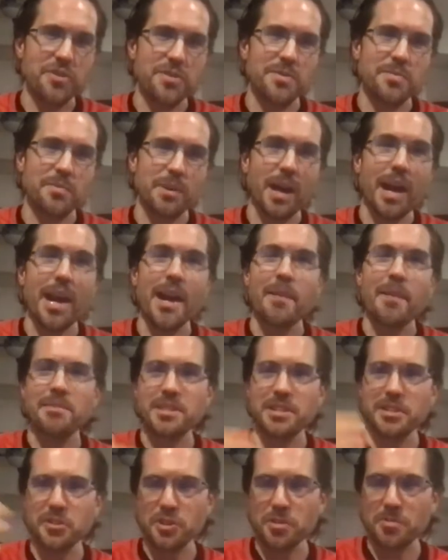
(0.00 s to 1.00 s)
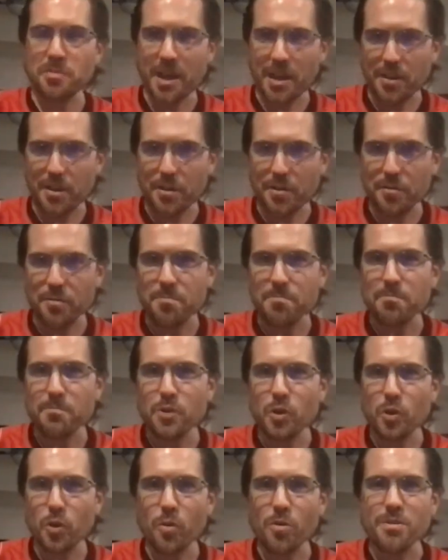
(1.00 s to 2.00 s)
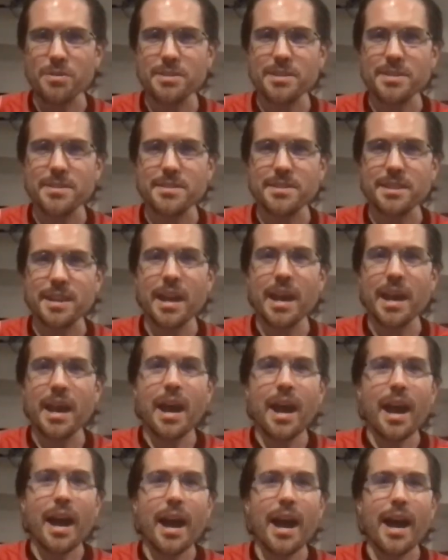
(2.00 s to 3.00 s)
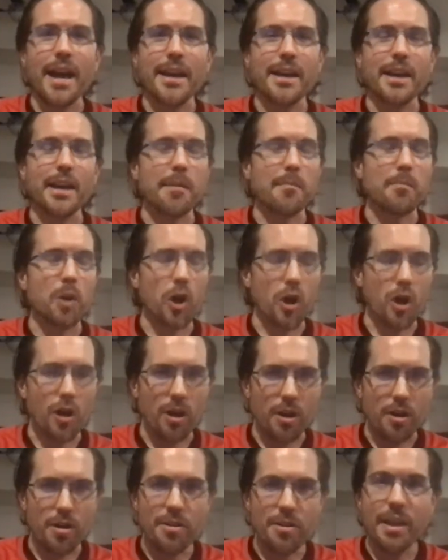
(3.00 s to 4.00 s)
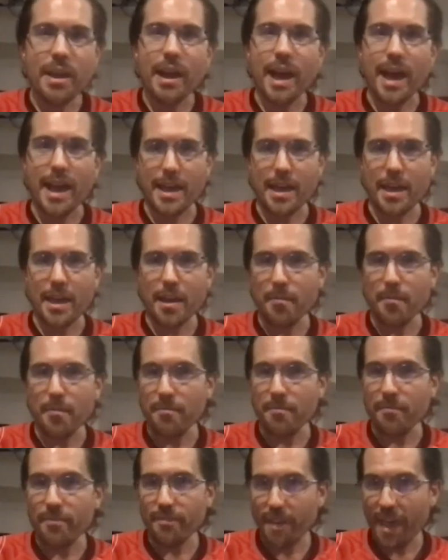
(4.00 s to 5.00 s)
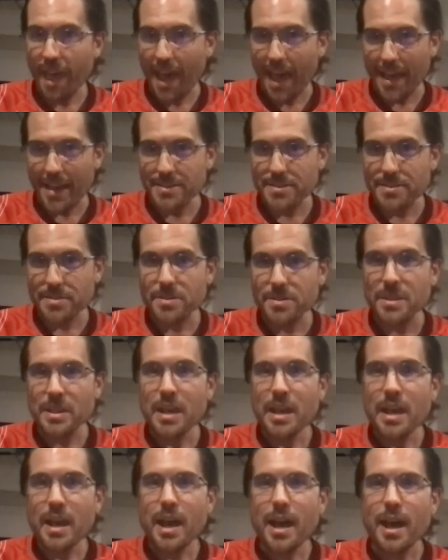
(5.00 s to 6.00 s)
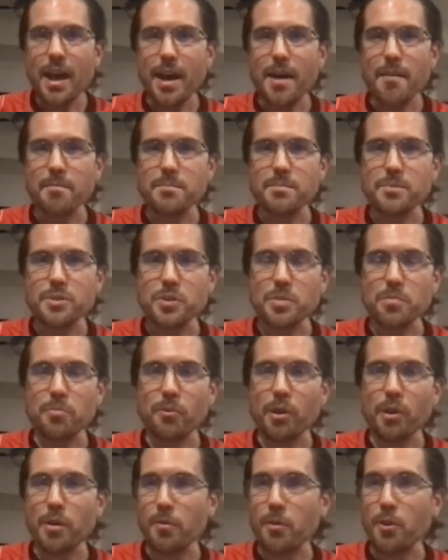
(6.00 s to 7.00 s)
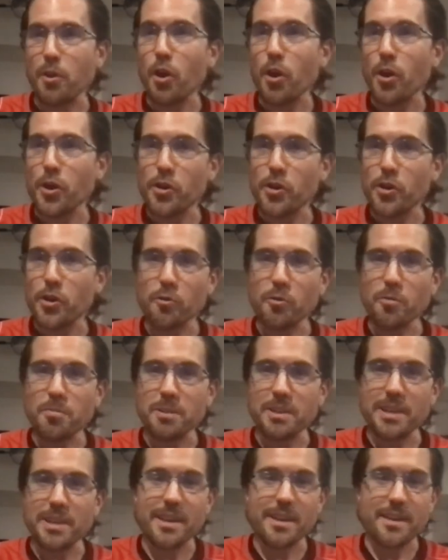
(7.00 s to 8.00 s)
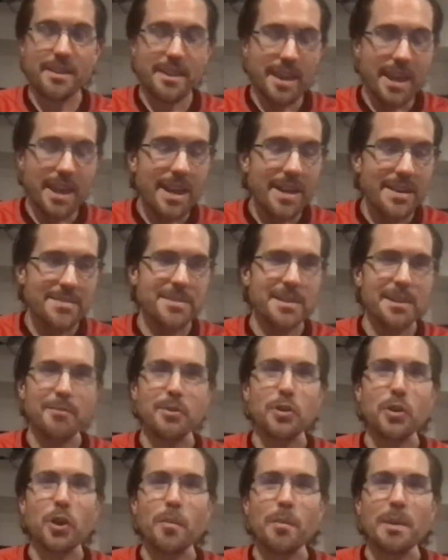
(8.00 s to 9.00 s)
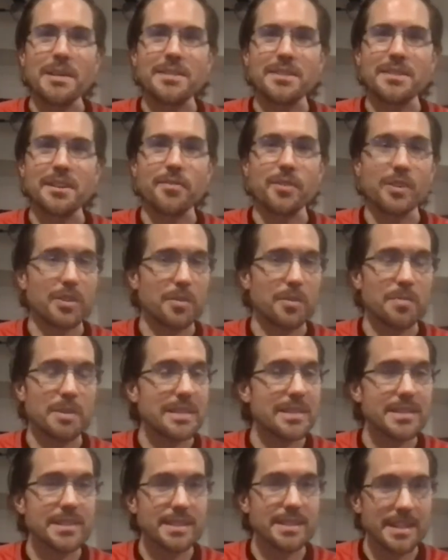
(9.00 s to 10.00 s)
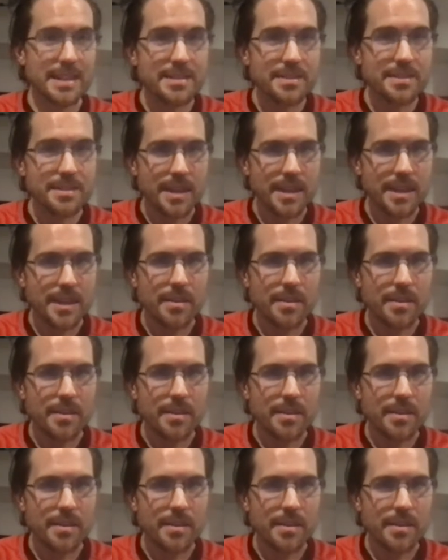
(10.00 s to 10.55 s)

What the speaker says: when I am teaching my own courses. I come hard, I come fast, to the point where arguably, yes, I would call myself a little bit sadistic.